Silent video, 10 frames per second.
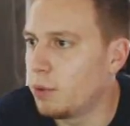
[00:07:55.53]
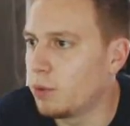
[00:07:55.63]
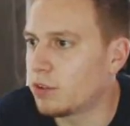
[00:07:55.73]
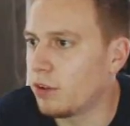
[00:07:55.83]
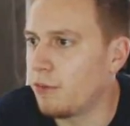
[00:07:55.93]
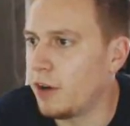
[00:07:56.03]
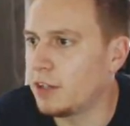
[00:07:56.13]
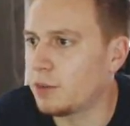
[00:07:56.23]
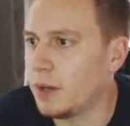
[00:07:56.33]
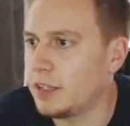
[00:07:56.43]
Ball's going to
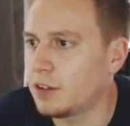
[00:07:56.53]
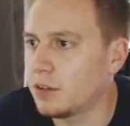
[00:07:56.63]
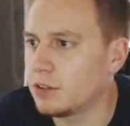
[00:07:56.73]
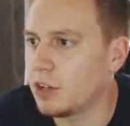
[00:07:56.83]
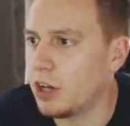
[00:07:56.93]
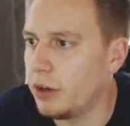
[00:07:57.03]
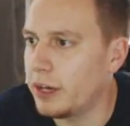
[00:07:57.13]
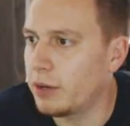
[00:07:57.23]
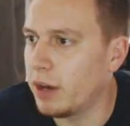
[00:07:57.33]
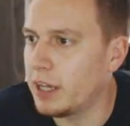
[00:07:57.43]
find its way to Gonzalo
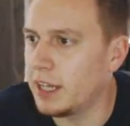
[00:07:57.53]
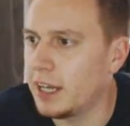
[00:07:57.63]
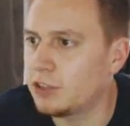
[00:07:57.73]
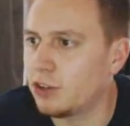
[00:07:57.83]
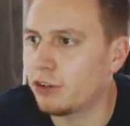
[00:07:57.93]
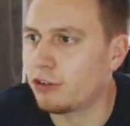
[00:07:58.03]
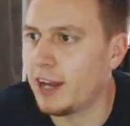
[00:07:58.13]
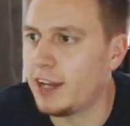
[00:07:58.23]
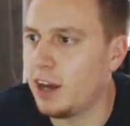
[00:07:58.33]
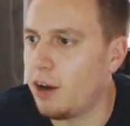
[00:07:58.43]
Higuain here, trying to
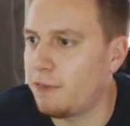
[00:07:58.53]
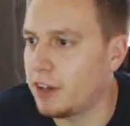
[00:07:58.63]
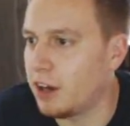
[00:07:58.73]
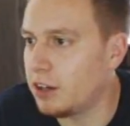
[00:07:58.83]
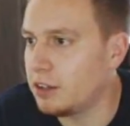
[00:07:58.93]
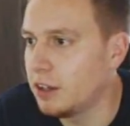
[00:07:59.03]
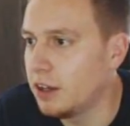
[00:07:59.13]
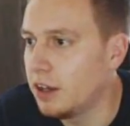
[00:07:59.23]
create half a yard.